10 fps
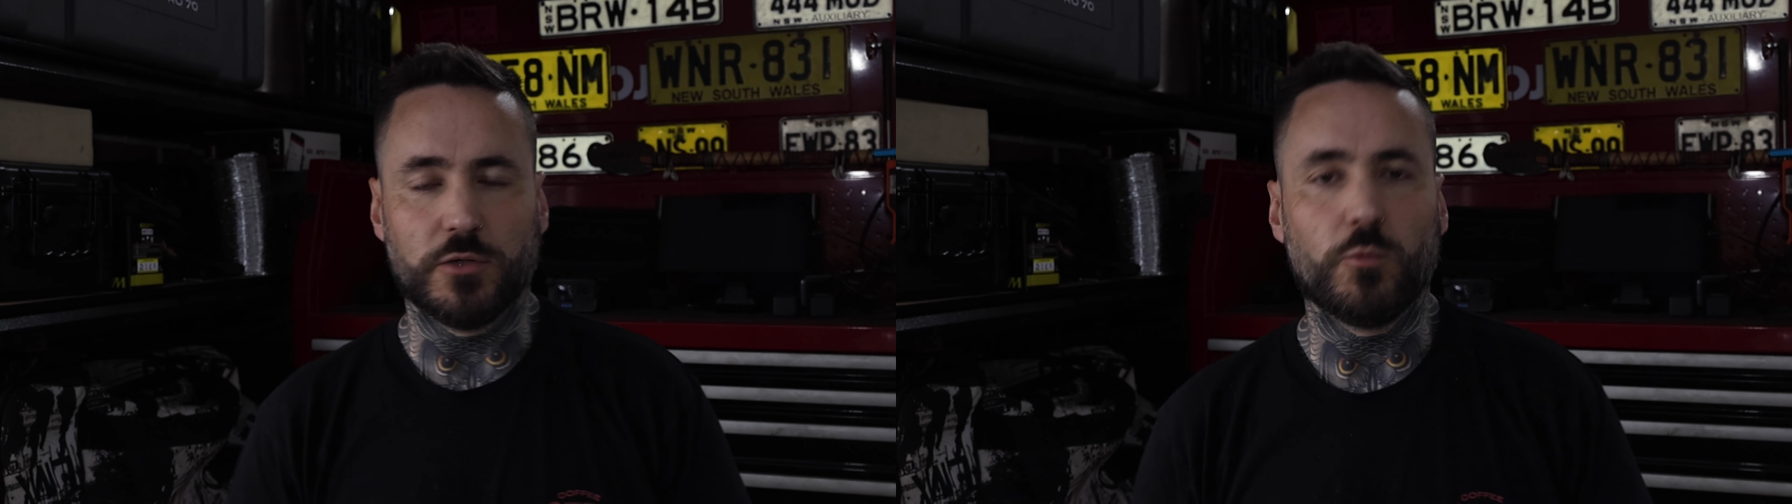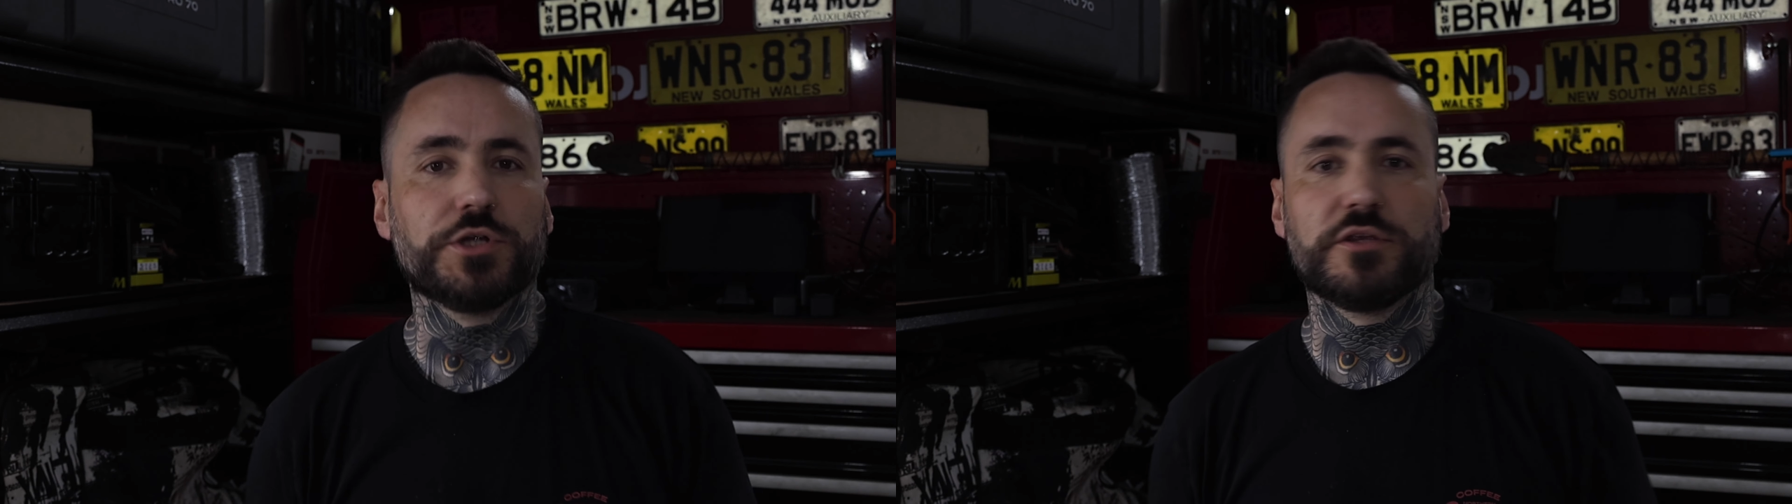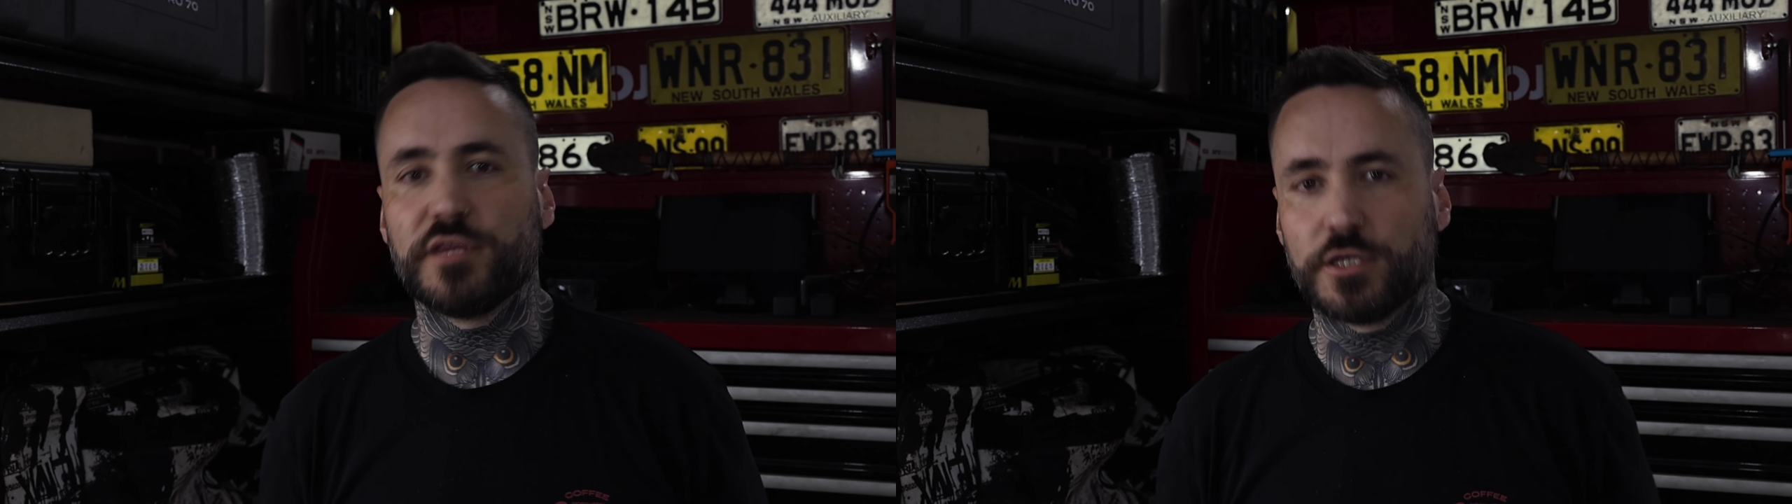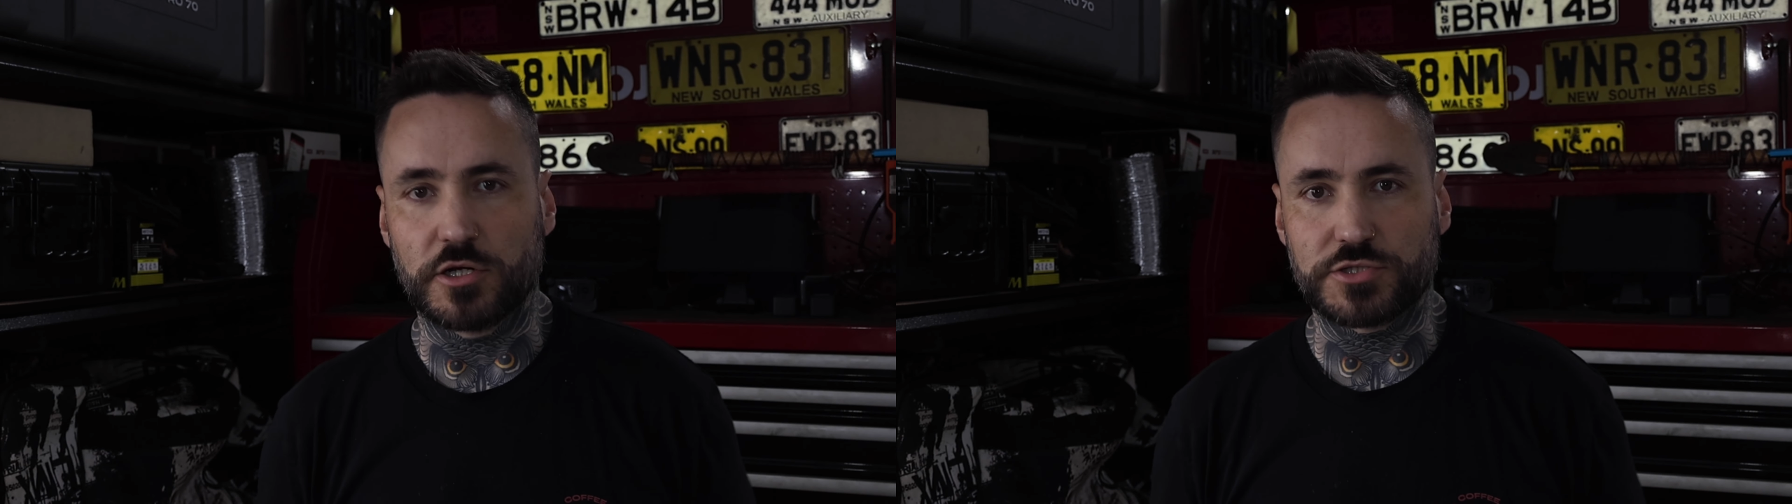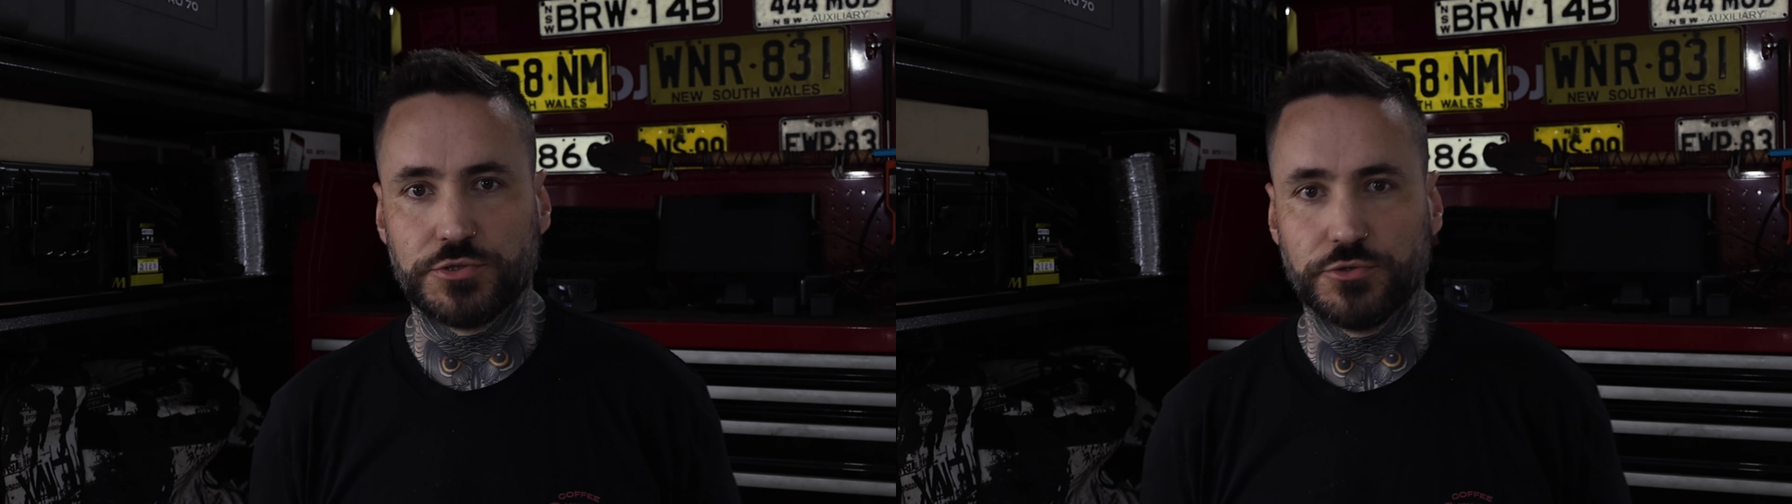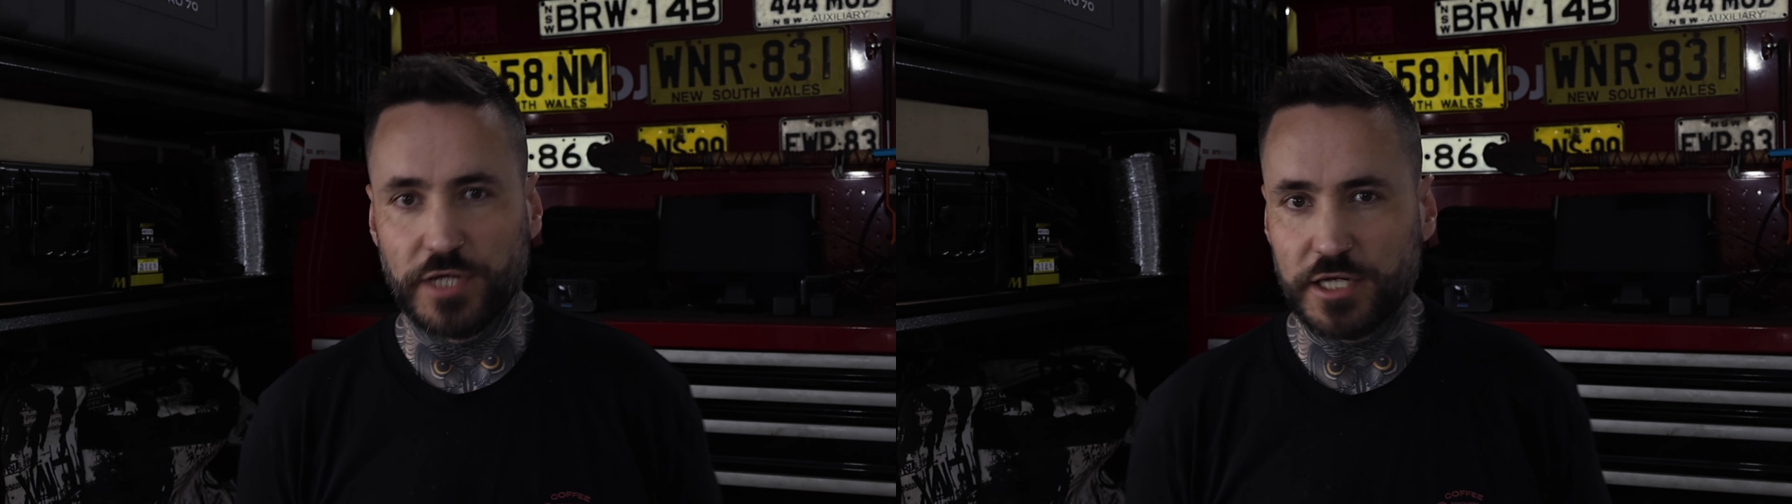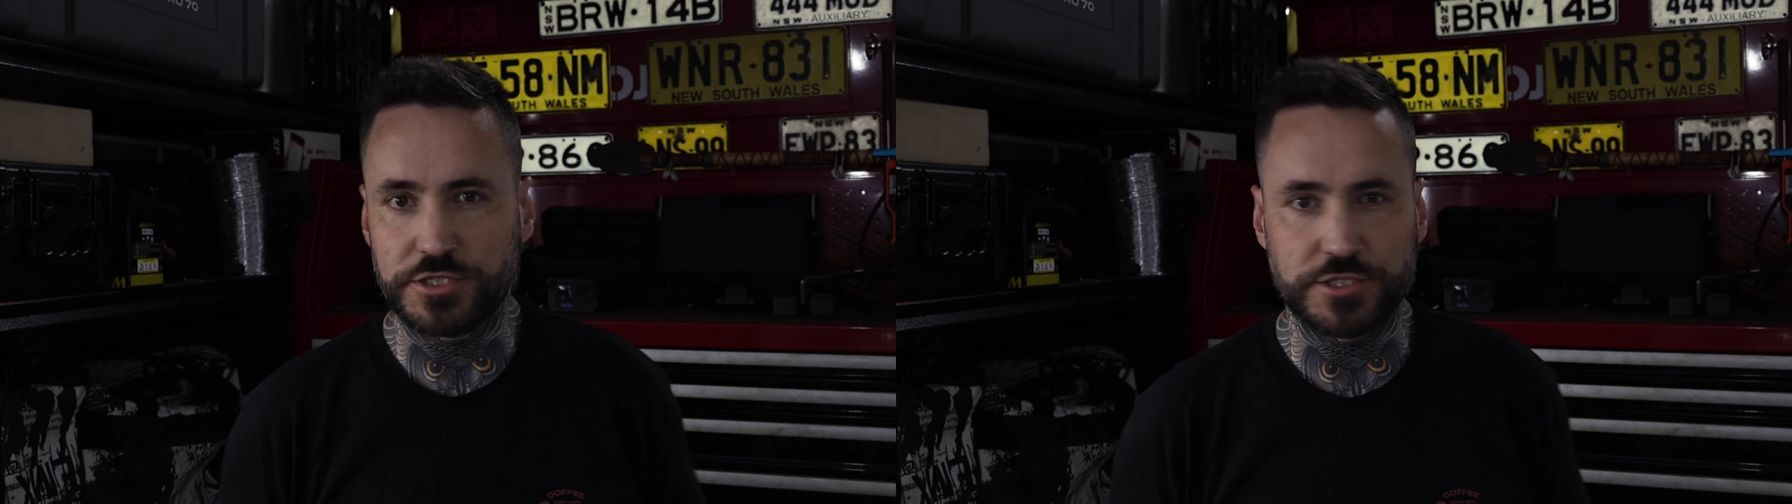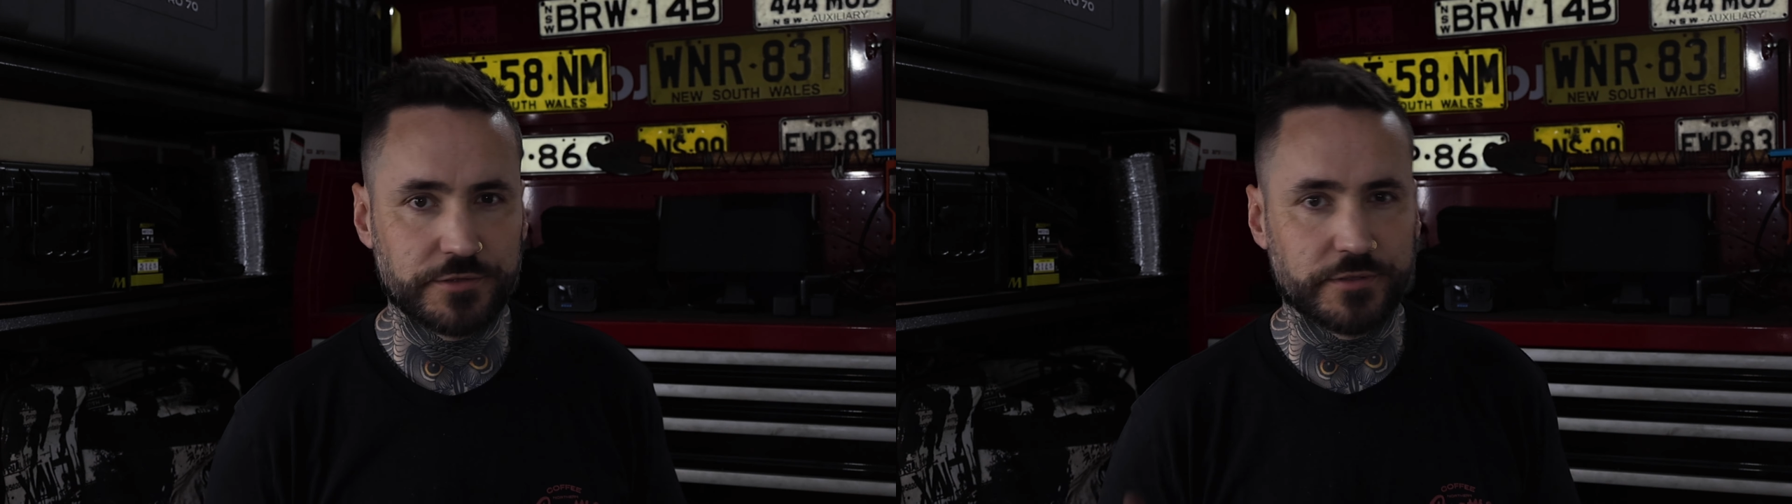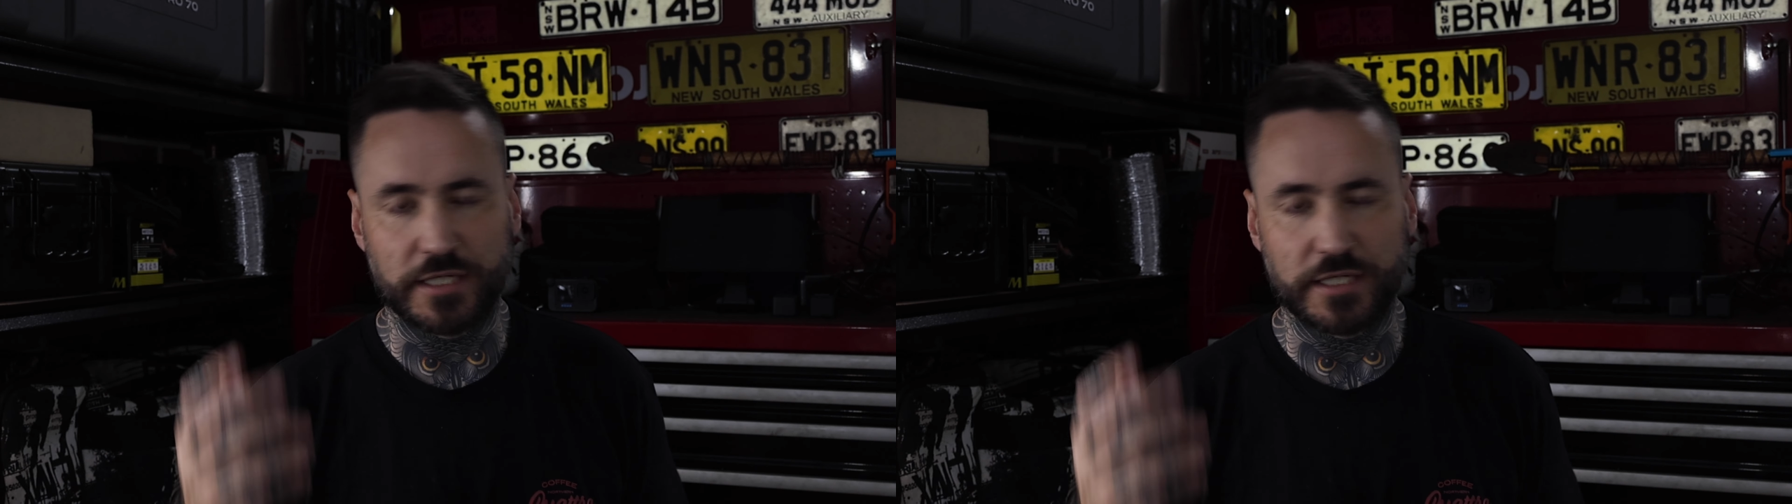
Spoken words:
on what you think I should do engine